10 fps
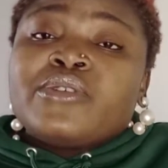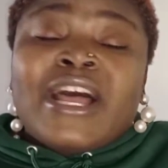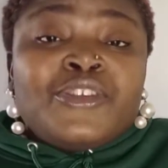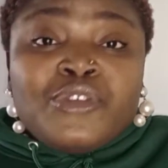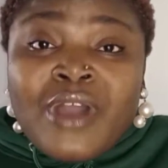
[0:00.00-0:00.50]

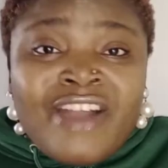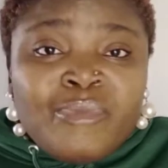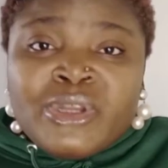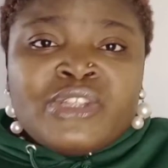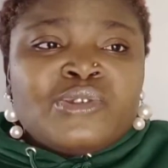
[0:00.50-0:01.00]
and you don't have
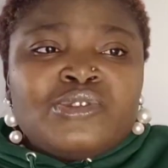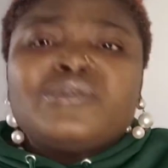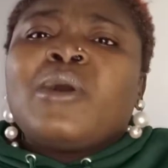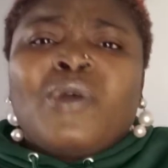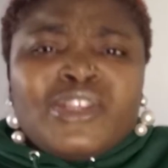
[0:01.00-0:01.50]
money to do
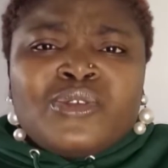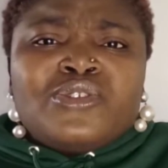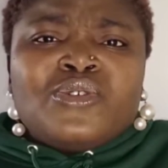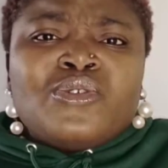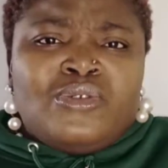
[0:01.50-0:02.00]
that. What
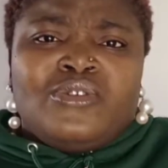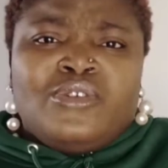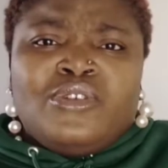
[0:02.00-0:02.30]
do?